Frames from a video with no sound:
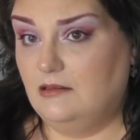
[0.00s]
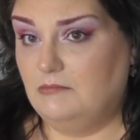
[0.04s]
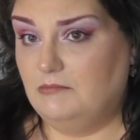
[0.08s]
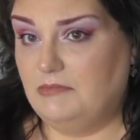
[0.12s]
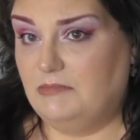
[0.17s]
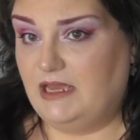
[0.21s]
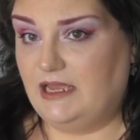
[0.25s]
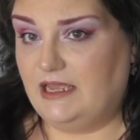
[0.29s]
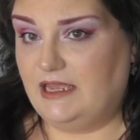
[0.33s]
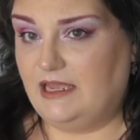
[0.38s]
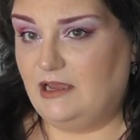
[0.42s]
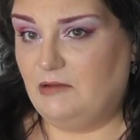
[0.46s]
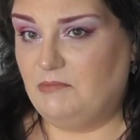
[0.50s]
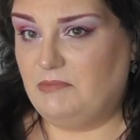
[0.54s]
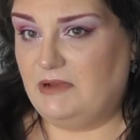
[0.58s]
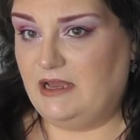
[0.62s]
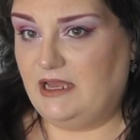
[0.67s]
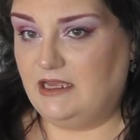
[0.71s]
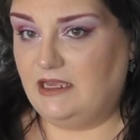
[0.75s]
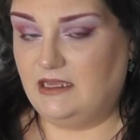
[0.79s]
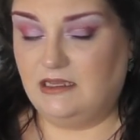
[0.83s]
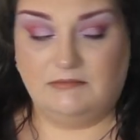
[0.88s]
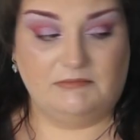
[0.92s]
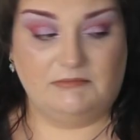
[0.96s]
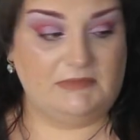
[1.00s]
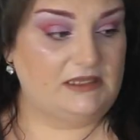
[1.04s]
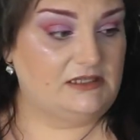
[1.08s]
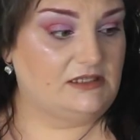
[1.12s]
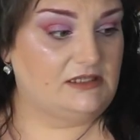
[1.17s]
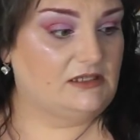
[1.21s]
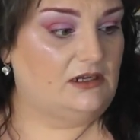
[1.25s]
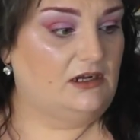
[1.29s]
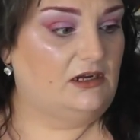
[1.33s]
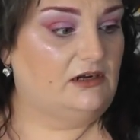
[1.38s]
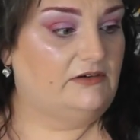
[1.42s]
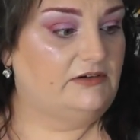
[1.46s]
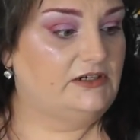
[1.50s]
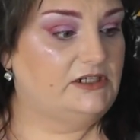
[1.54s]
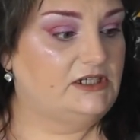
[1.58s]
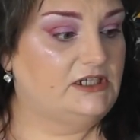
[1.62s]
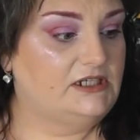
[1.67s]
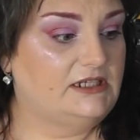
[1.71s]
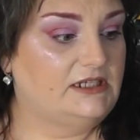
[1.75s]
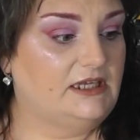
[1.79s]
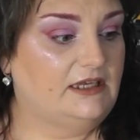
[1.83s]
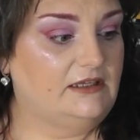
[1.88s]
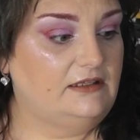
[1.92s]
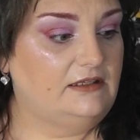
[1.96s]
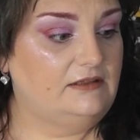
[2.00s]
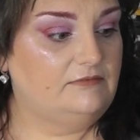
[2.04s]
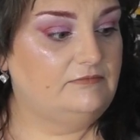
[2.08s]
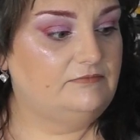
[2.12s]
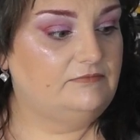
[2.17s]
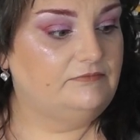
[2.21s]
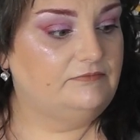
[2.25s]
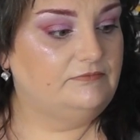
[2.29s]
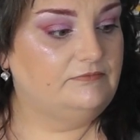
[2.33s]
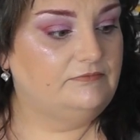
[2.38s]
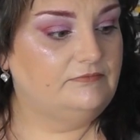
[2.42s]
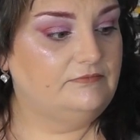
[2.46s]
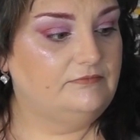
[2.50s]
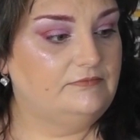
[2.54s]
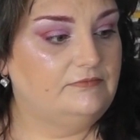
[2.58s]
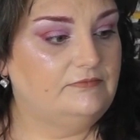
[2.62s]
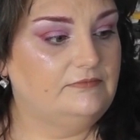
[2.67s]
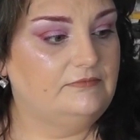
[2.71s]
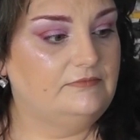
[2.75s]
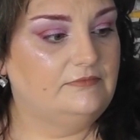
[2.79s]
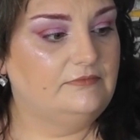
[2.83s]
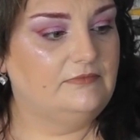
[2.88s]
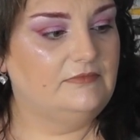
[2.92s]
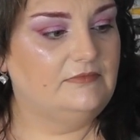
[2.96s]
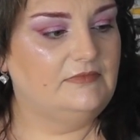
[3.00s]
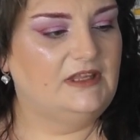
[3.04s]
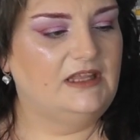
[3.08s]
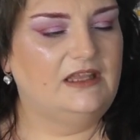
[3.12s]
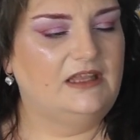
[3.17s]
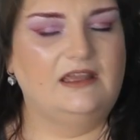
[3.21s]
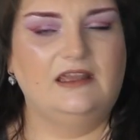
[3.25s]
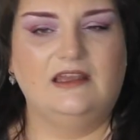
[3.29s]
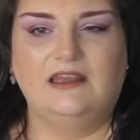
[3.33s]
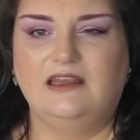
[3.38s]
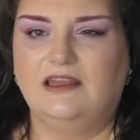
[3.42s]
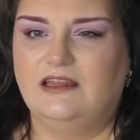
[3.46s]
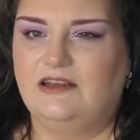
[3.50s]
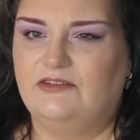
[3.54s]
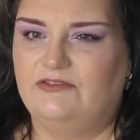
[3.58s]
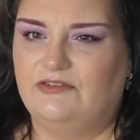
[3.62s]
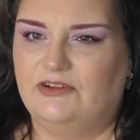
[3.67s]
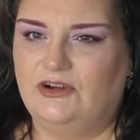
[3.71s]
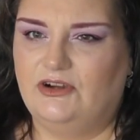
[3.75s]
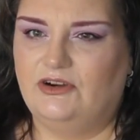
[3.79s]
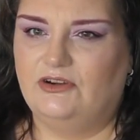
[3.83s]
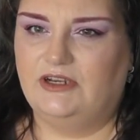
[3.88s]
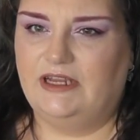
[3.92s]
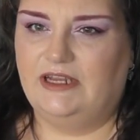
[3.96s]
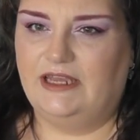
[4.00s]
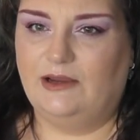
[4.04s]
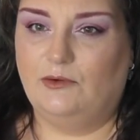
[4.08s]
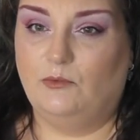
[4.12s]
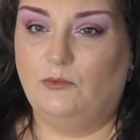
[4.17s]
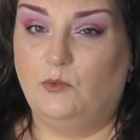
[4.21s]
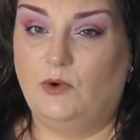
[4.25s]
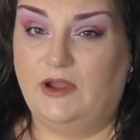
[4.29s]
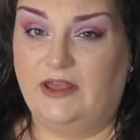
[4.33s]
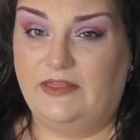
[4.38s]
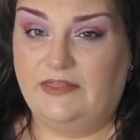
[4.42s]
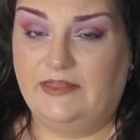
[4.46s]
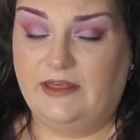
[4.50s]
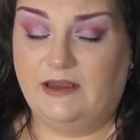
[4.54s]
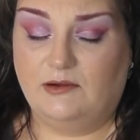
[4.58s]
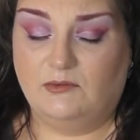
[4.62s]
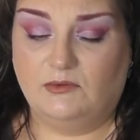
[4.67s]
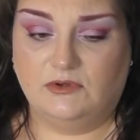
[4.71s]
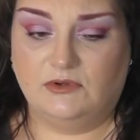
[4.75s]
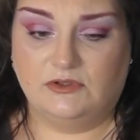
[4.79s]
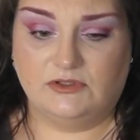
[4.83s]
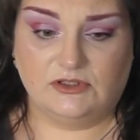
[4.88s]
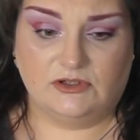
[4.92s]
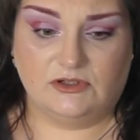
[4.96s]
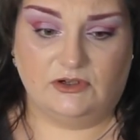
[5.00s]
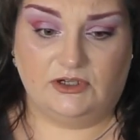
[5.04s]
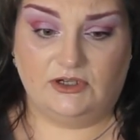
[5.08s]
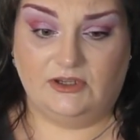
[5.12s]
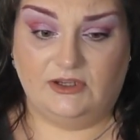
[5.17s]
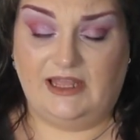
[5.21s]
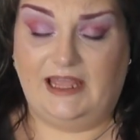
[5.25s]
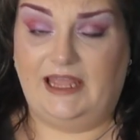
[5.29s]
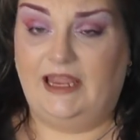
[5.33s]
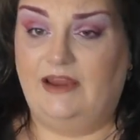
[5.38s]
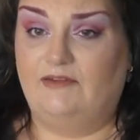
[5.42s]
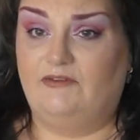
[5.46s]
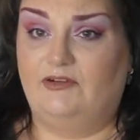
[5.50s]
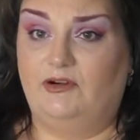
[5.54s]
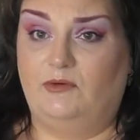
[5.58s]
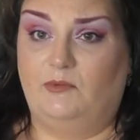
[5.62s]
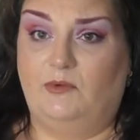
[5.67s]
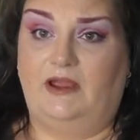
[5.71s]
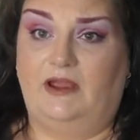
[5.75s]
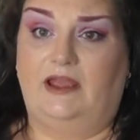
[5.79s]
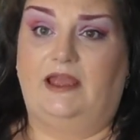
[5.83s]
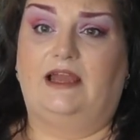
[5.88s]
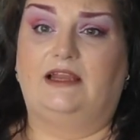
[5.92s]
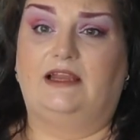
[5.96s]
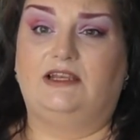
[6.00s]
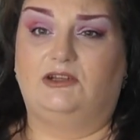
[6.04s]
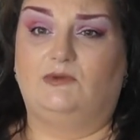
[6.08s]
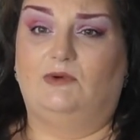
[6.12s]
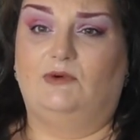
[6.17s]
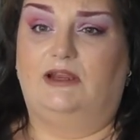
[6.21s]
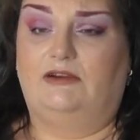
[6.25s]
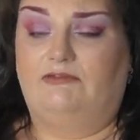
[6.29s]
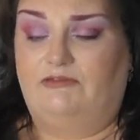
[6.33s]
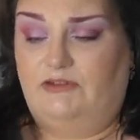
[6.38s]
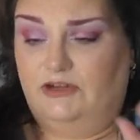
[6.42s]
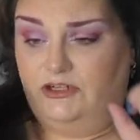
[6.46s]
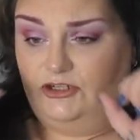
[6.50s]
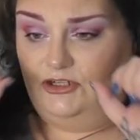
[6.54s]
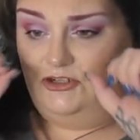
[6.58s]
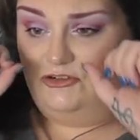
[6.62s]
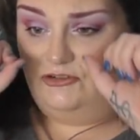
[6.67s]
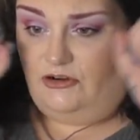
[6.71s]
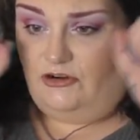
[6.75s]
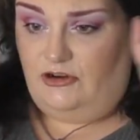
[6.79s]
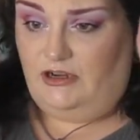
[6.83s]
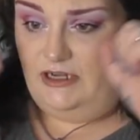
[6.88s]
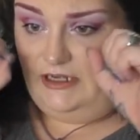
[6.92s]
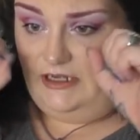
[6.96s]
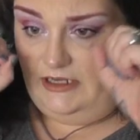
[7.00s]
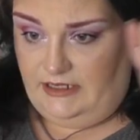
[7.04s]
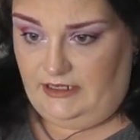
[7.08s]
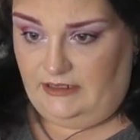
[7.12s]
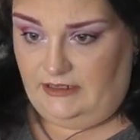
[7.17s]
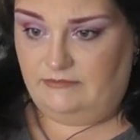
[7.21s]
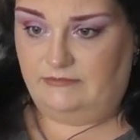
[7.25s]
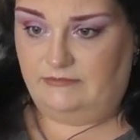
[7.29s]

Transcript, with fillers: Bad Gal Bang mascara today. I'd forgotten how wet that was, got it everywhere, had to wait for it to dry and get